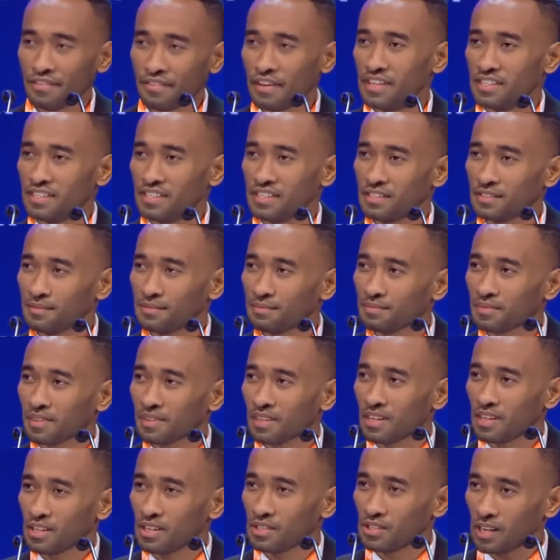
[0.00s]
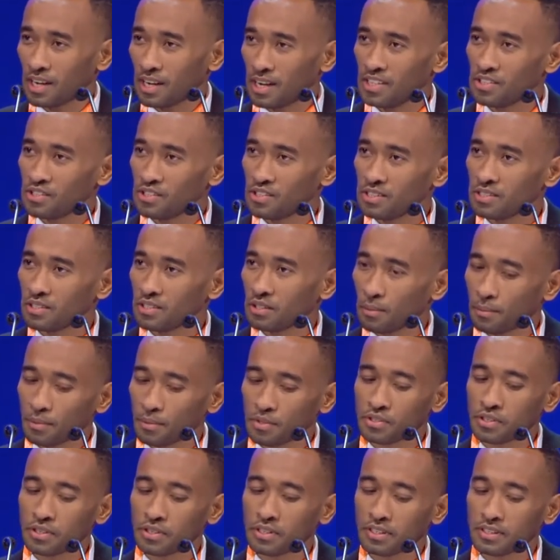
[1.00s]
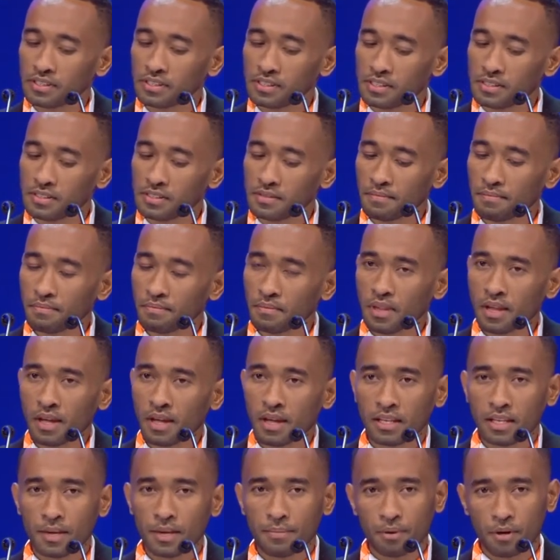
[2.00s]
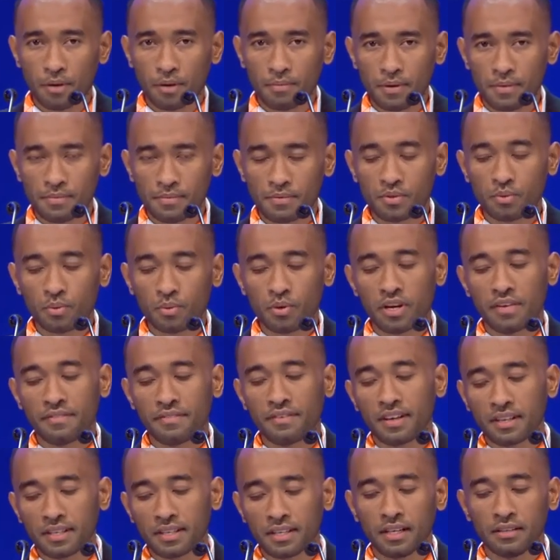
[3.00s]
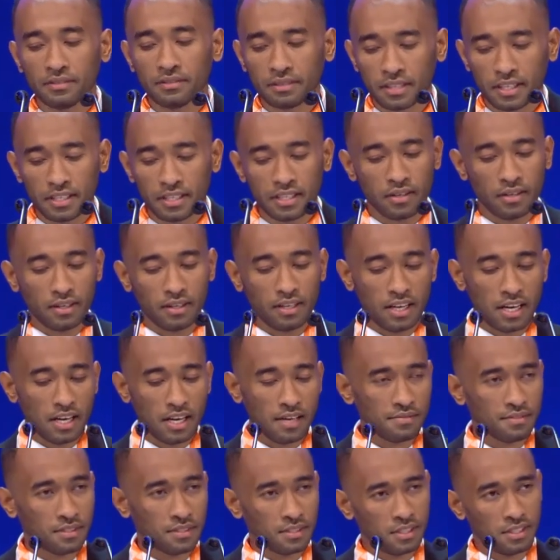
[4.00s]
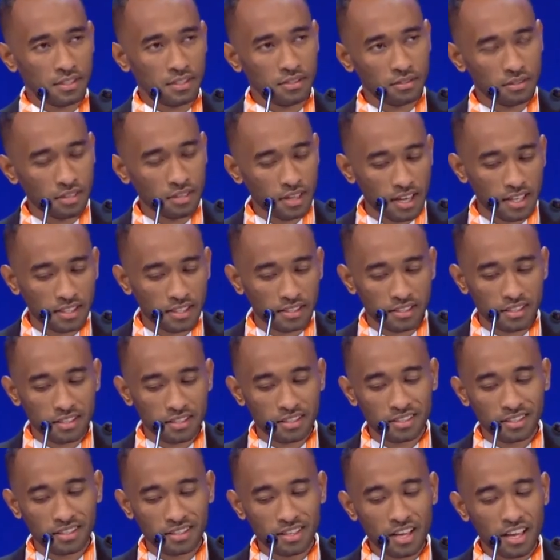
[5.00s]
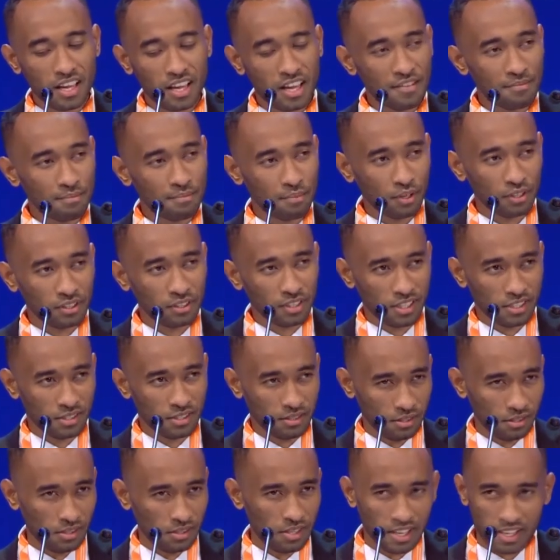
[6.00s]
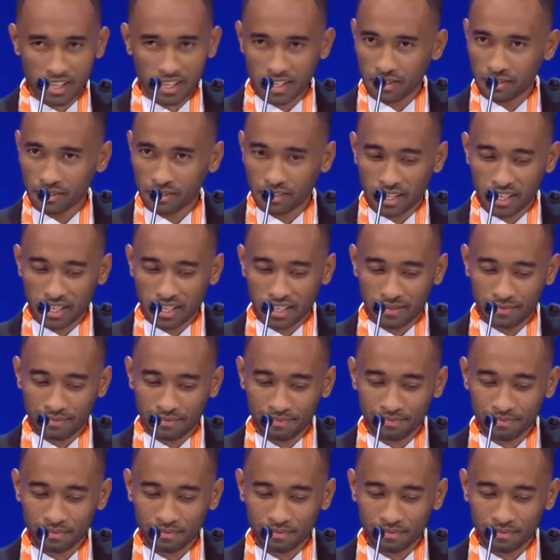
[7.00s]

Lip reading: First, challenges and opportunities. The problems we have encountered in our lives and the societies have brought us all here together.